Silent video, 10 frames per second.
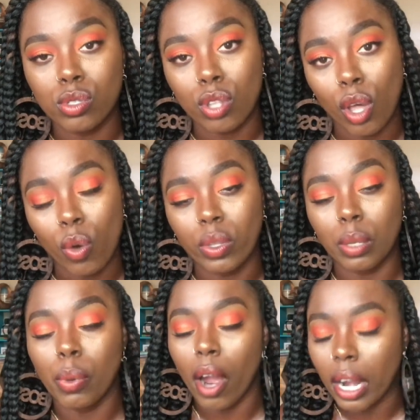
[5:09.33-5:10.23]
slow with the
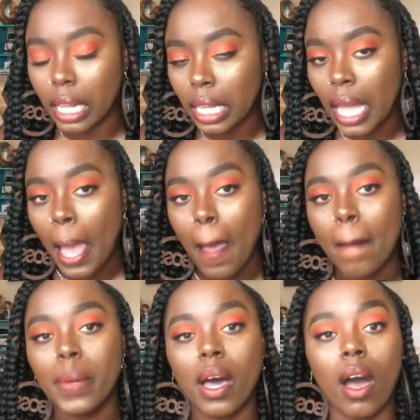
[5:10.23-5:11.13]
parting.
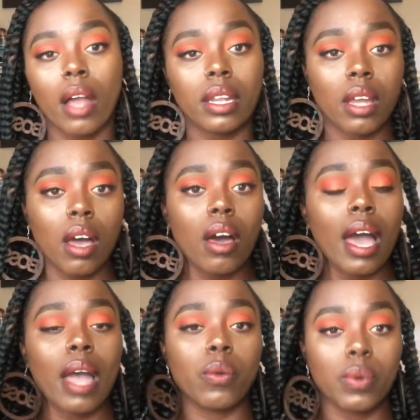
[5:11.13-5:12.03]
But all in all,
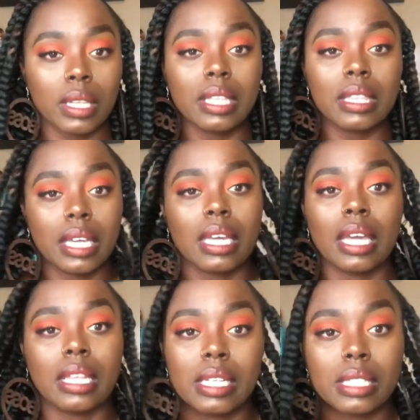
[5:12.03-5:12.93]
I really think
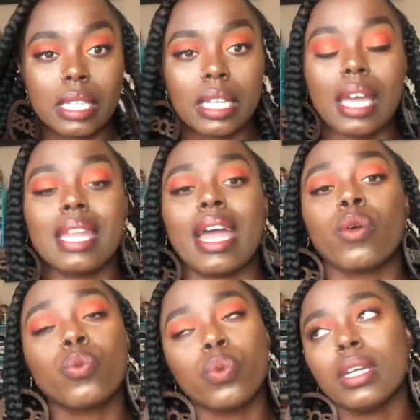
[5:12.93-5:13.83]
it looks good, and I
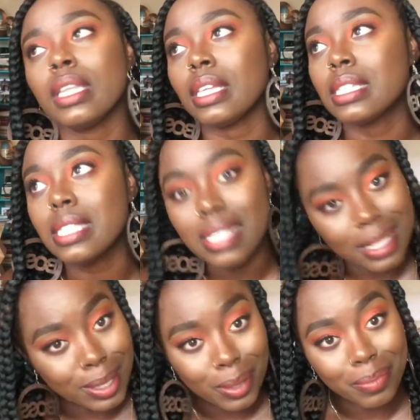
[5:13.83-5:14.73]
really
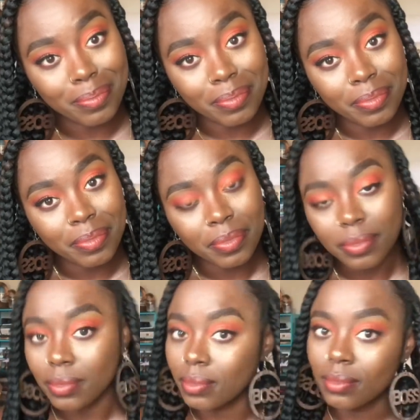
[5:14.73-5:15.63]
still,
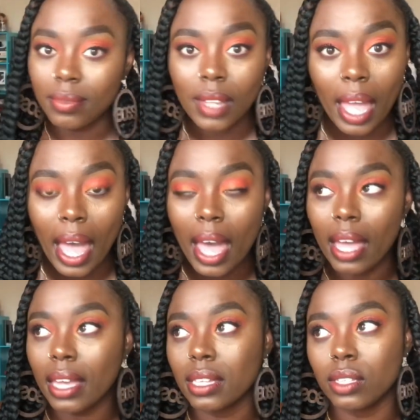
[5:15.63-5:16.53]

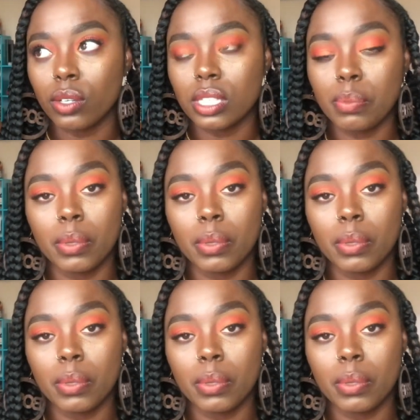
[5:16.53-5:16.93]
I know some